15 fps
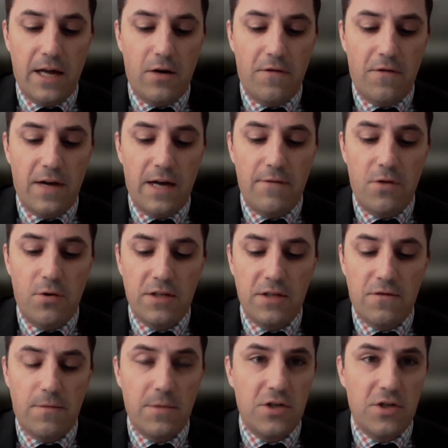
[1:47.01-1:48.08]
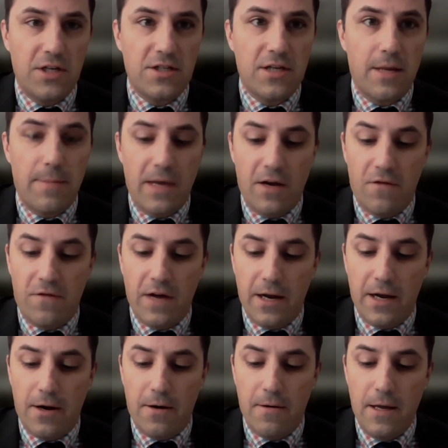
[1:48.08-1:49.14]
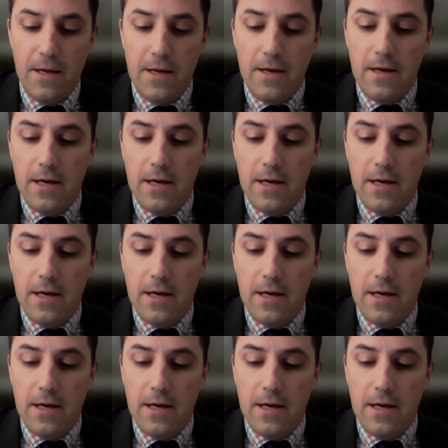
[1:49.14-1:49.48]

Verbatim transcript: final five units from the Chestnut Manor fire.